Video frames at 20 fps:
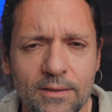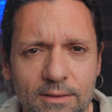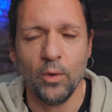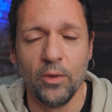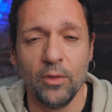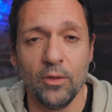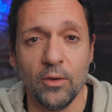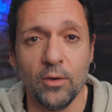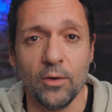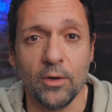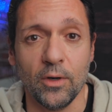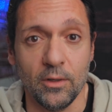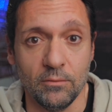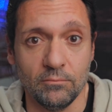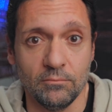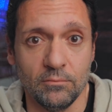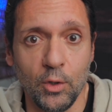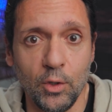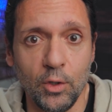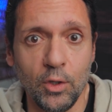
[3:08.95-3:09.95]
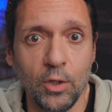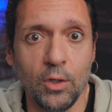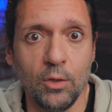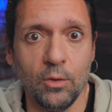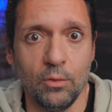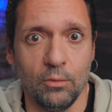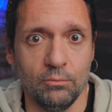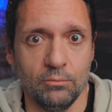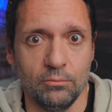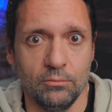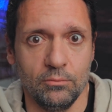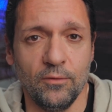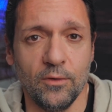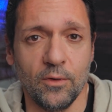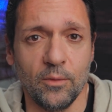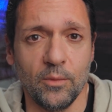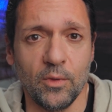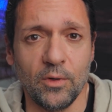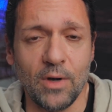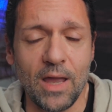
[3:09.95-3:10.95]
with your new
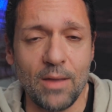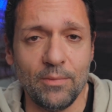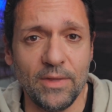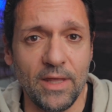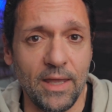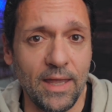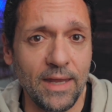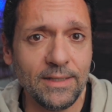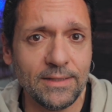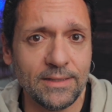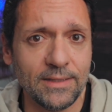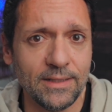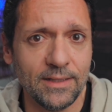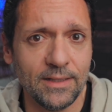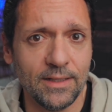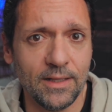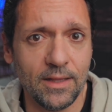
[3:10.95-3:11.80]
firmware update,